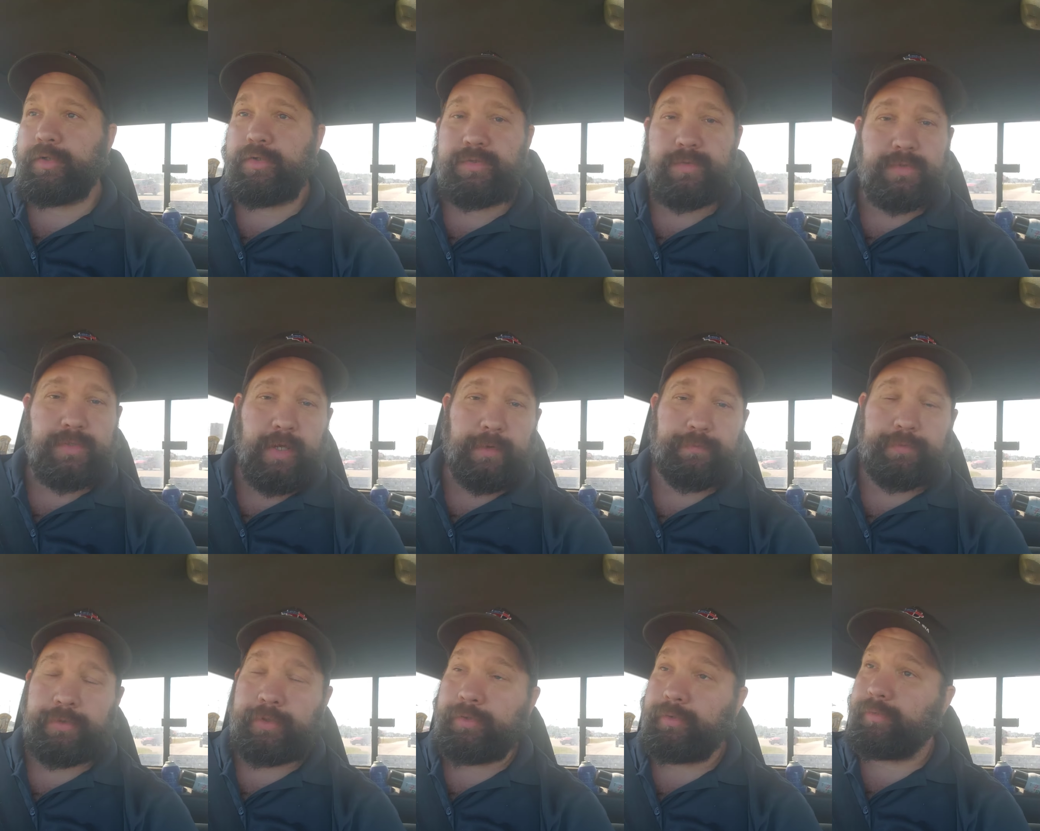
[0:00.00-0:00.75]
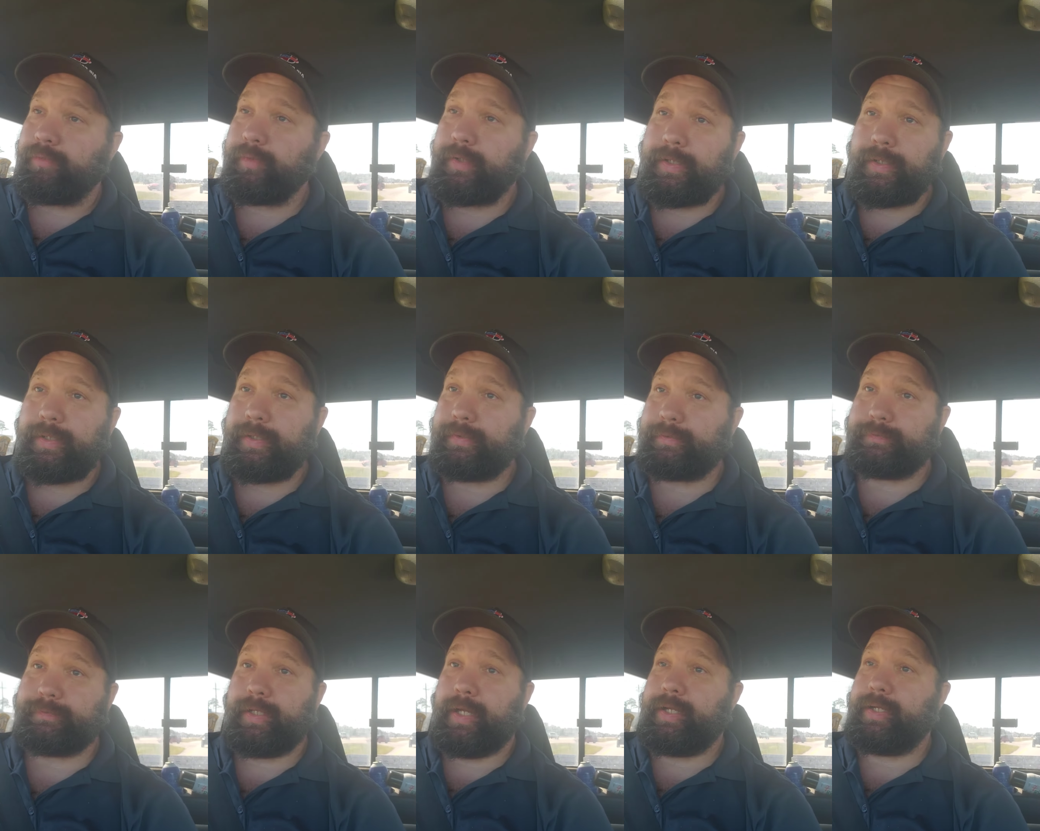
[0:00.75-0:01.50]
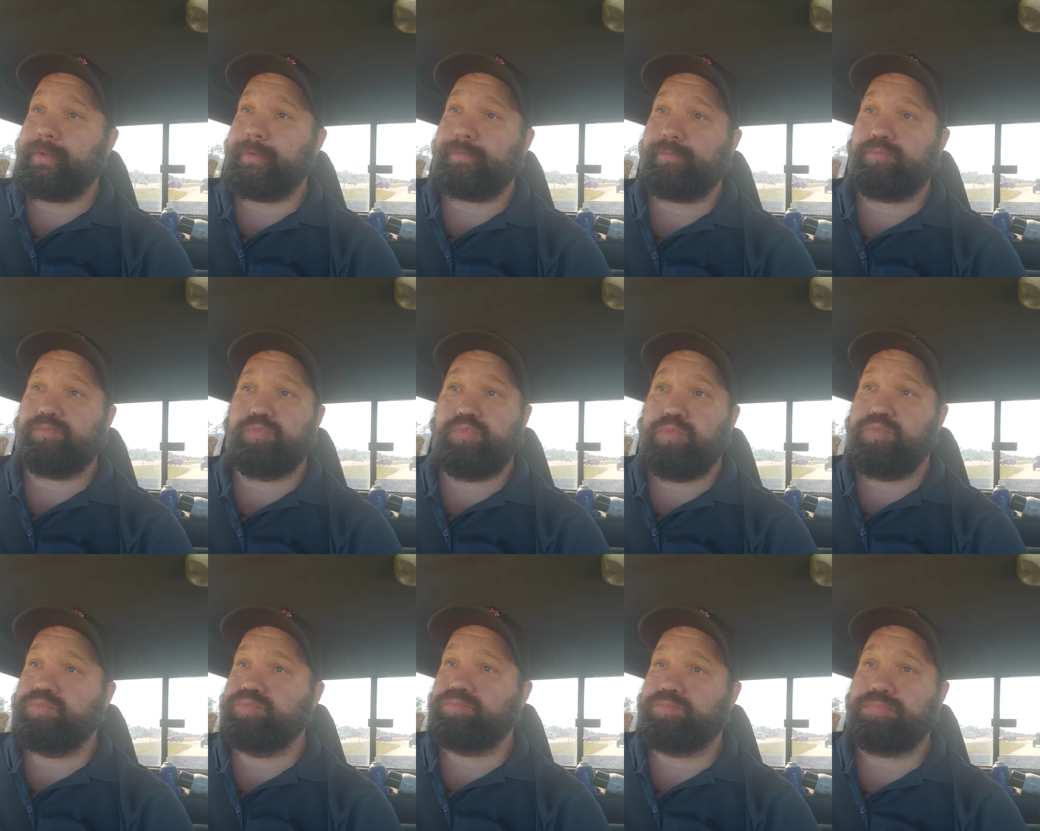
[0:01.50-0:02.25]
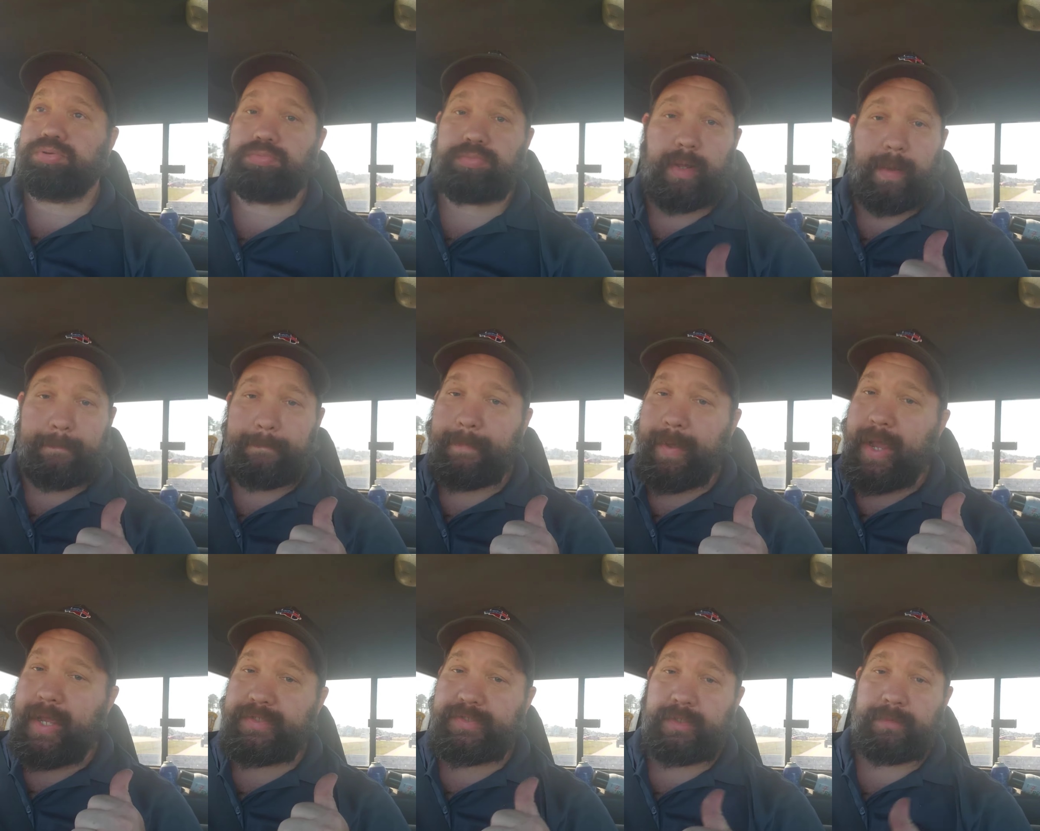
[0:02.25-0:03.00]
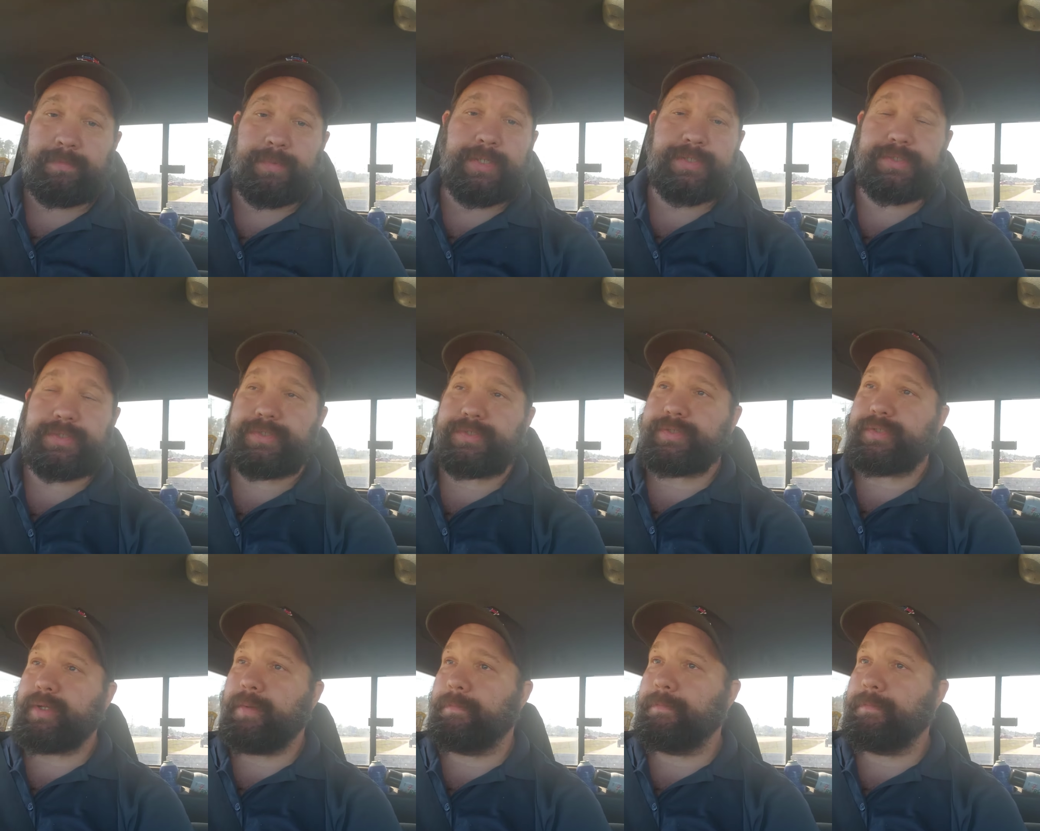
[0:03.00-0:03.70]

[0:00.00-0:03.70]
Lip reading: do some stuff for you. They amazing business.